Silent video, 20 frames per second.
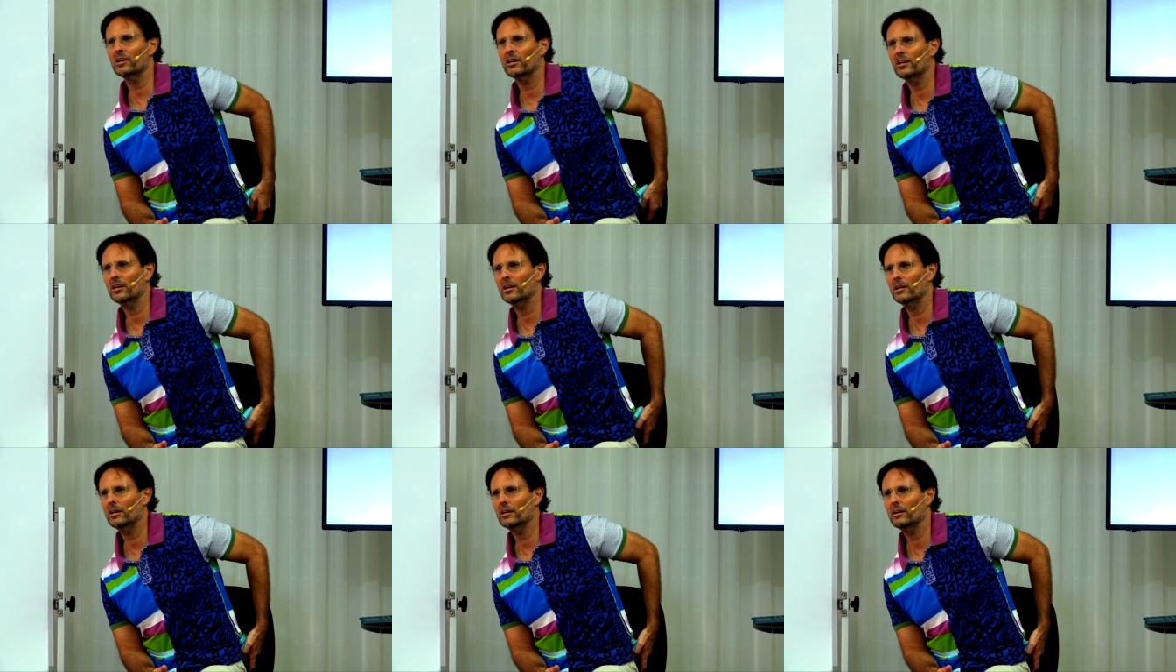
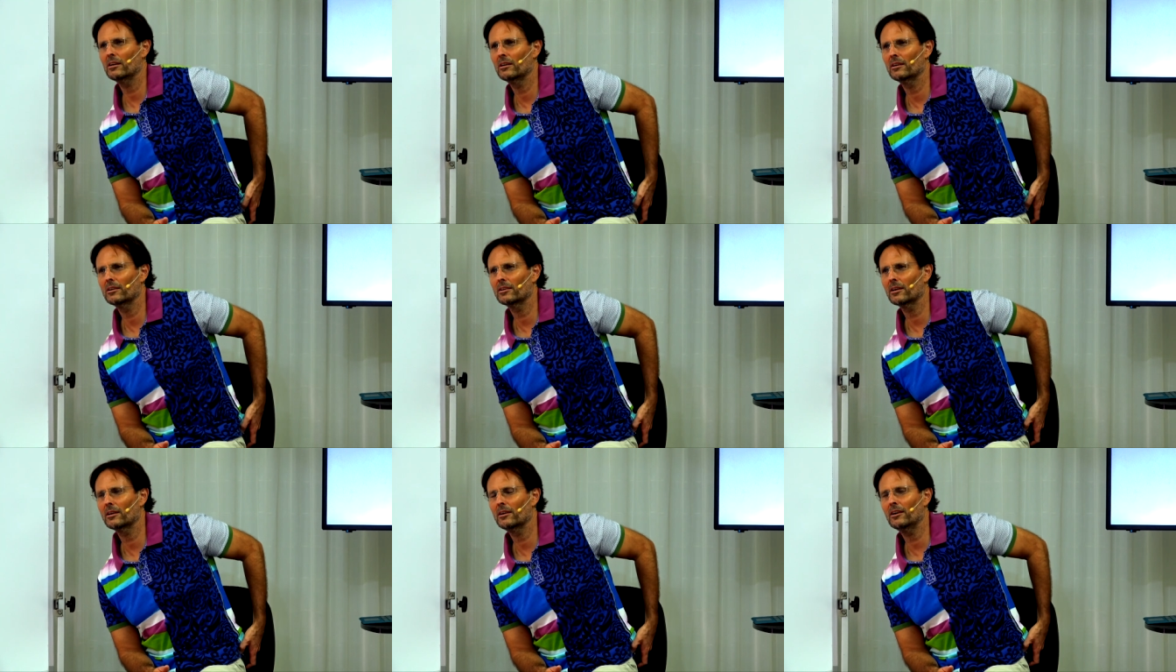Uh,
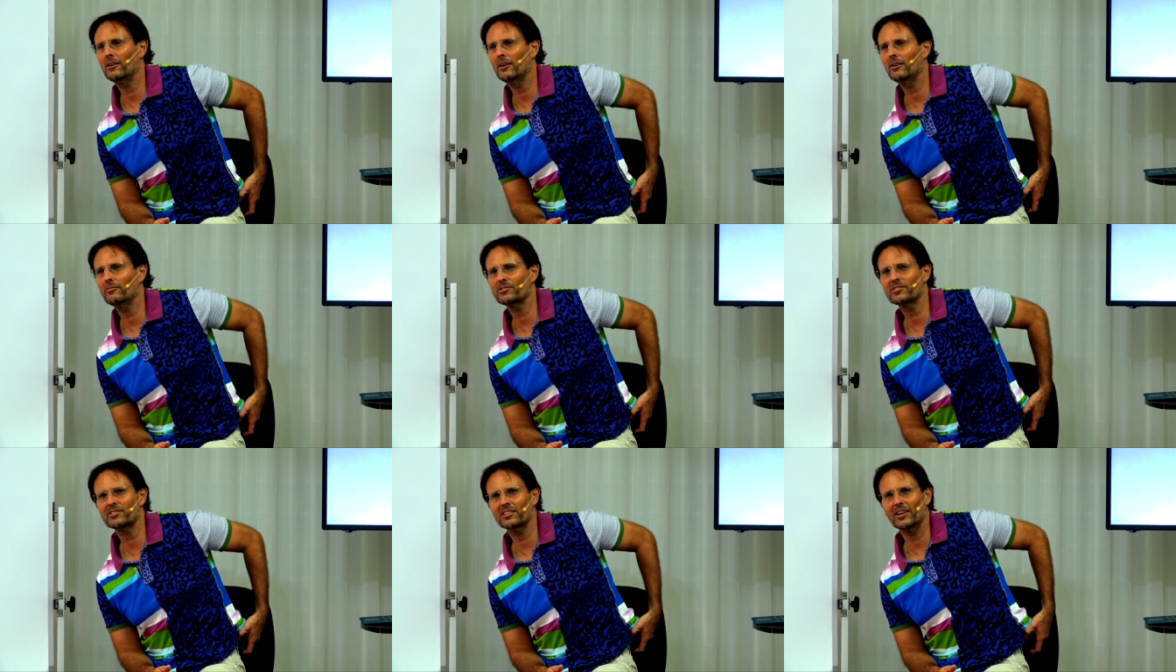
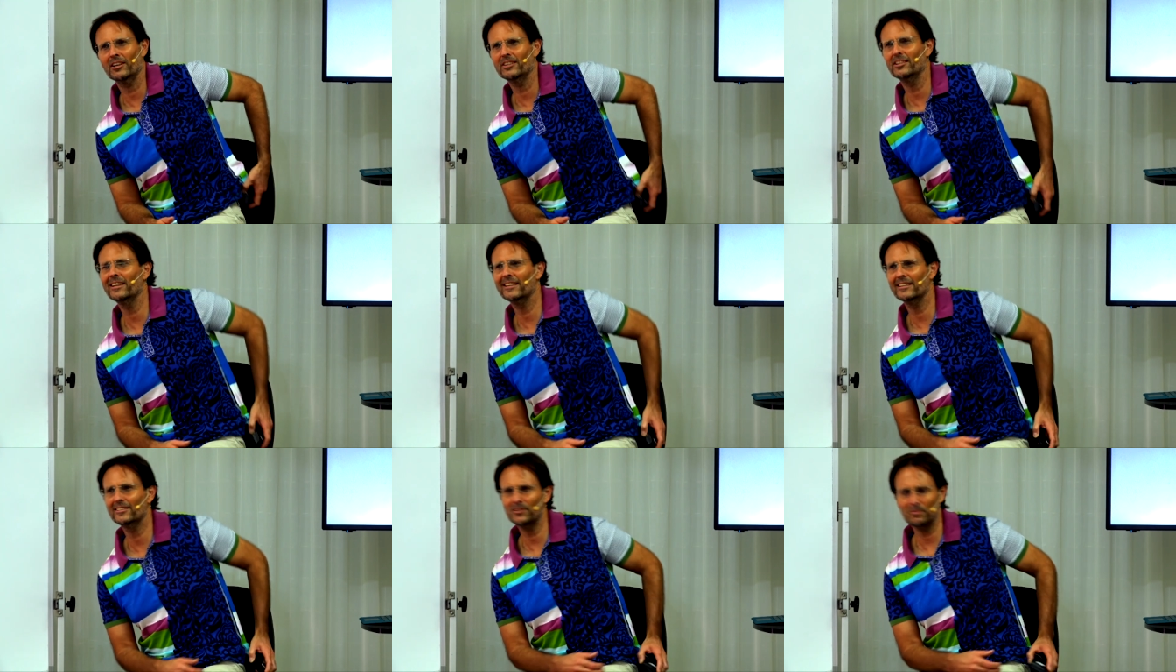obviously, I
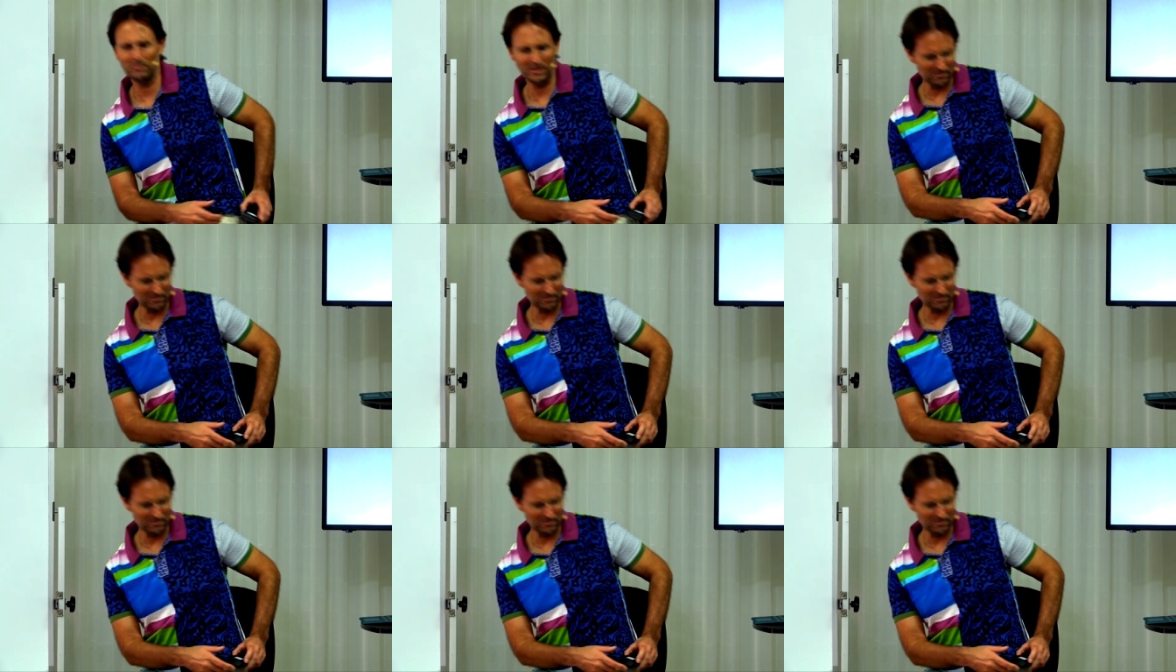needed to